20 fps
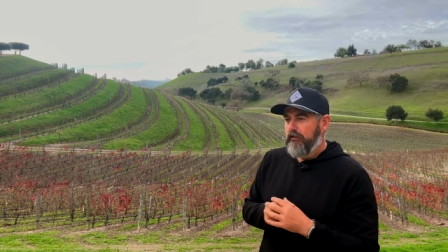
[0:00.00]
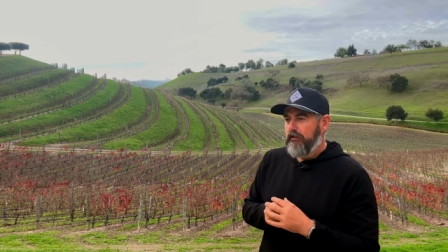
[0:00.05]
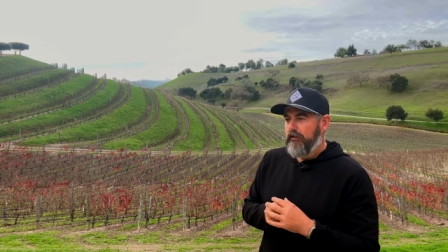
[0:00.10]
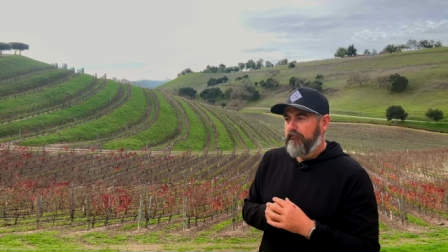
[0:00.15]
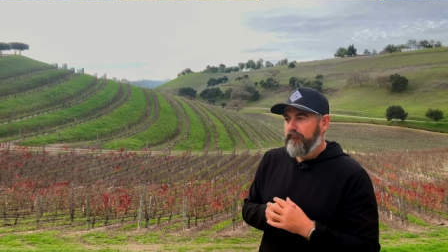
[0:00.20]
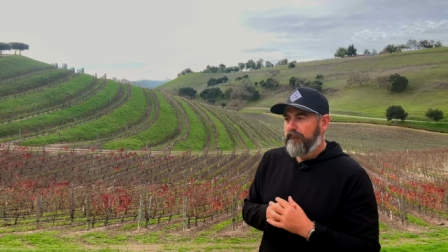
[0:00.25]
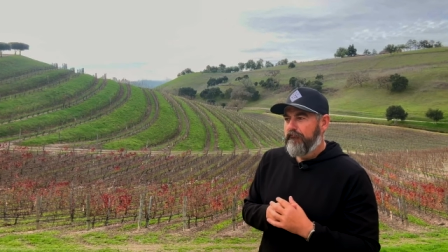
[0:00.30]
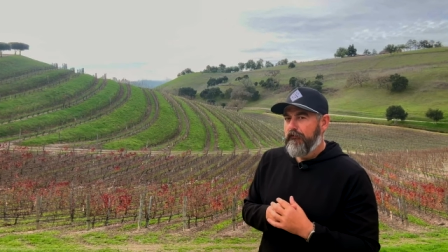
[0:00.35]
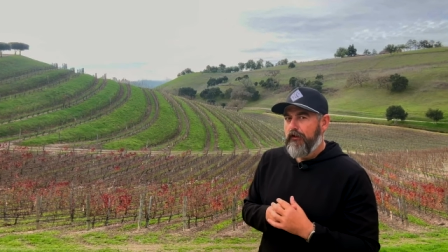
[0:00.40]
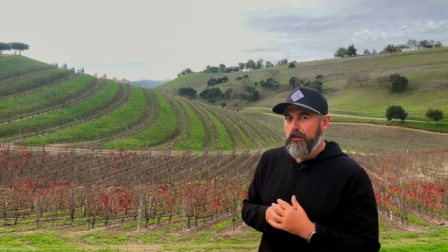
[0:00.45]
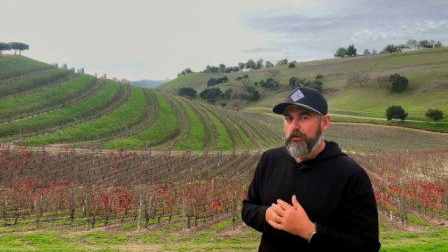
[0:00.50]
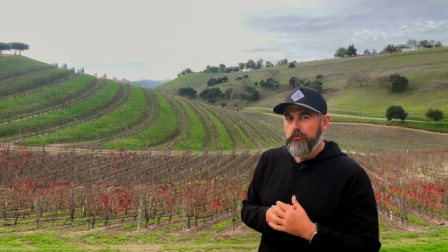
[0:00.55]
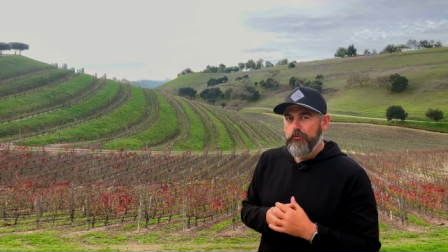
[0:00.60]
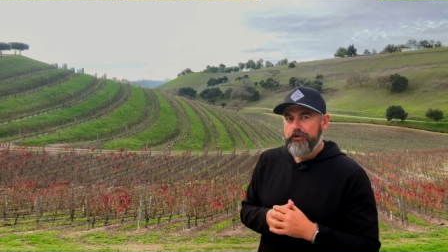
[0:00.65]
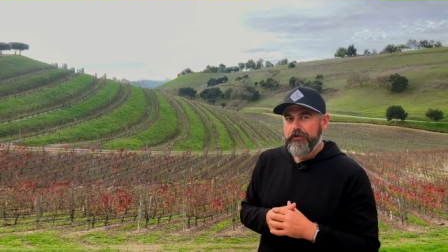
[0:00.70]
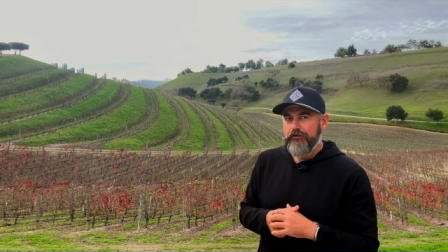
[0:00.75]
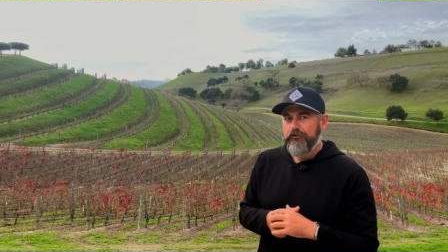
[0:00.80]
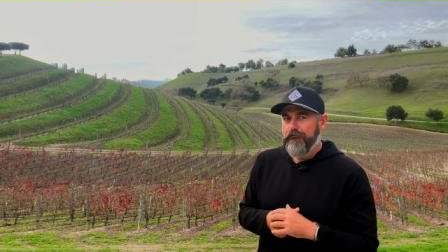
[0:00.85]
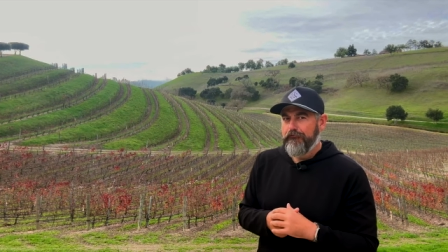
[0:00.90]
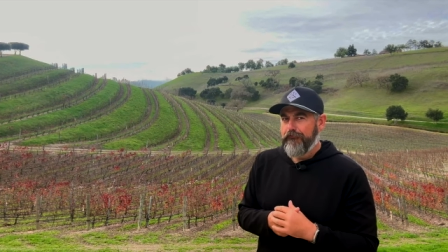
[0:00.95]
of
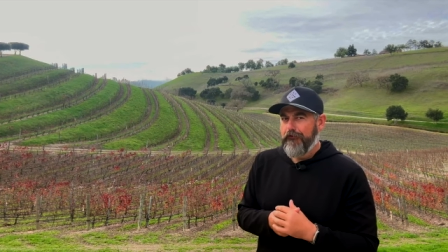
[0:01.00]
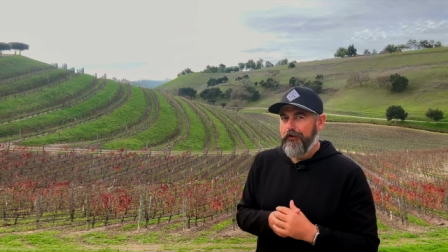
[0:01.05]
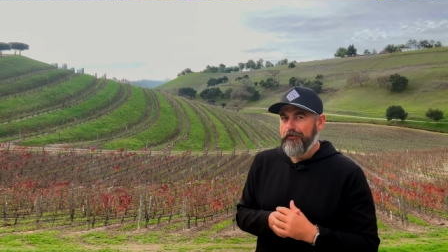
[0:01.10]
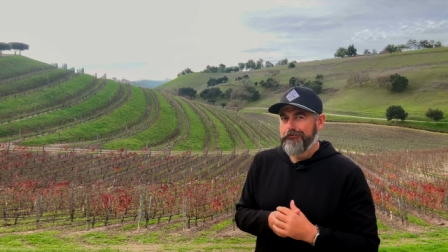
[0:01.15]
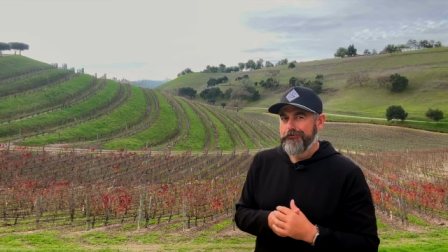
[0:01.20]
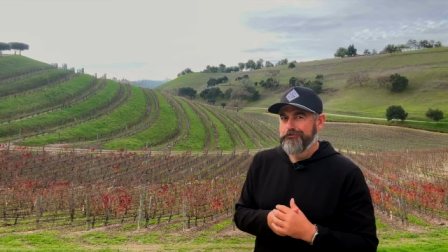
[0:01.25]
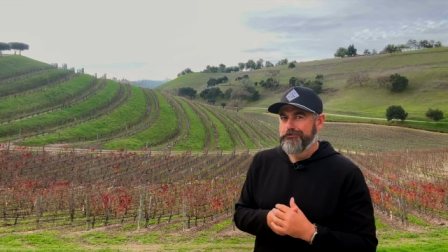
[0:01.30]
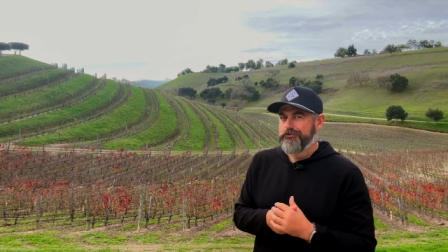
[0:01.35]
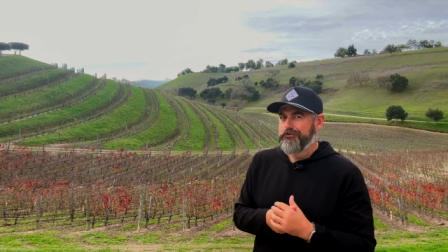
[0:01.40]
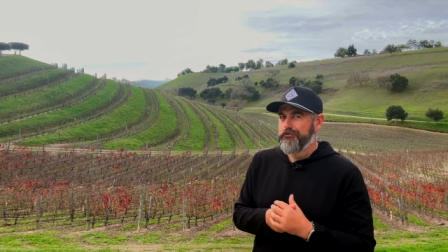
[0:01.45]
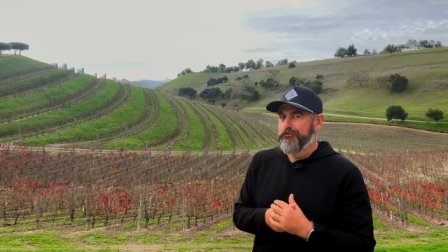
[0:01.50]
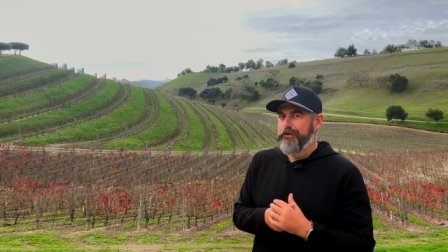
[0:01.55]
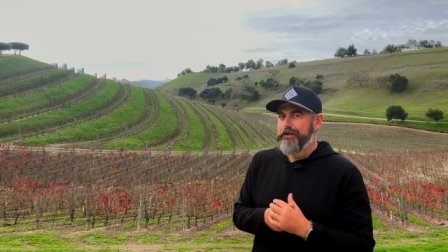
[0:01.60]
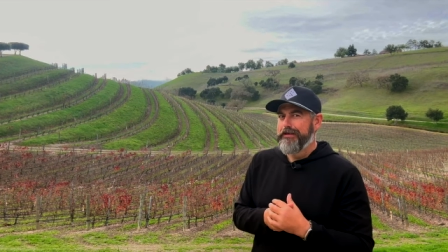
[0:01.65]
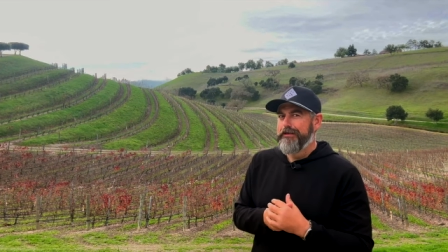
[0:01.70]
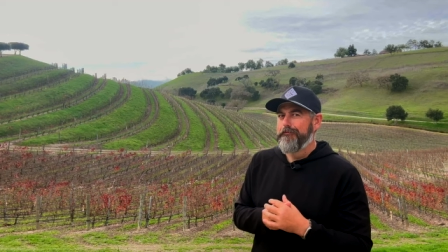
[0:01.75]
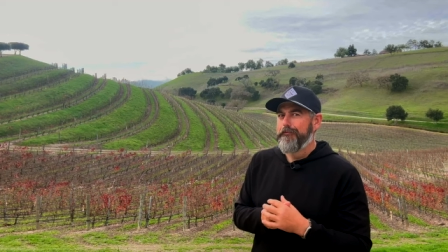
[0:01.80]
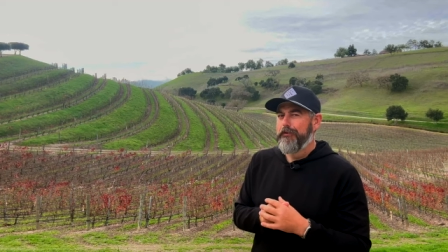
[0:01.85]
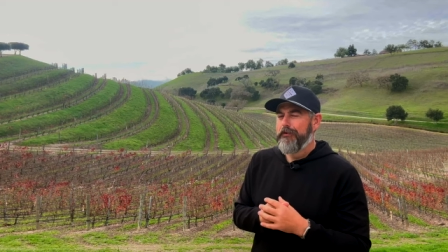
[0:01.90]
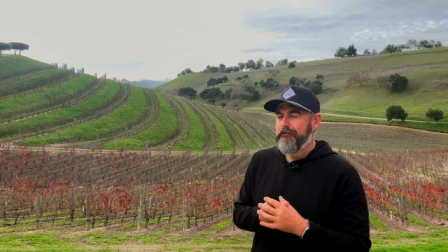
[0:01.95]
following your father's
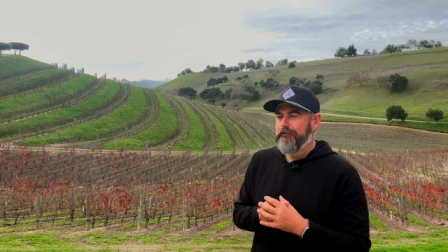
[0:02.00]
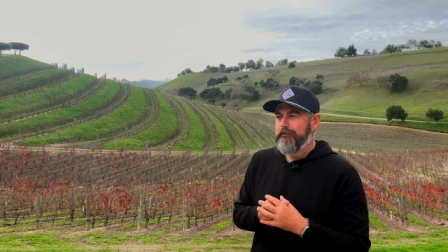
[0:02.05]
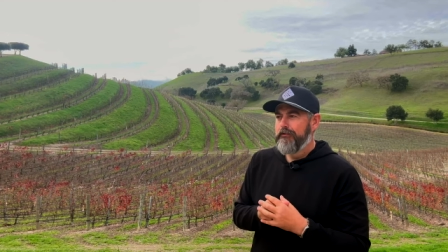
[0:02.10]
dream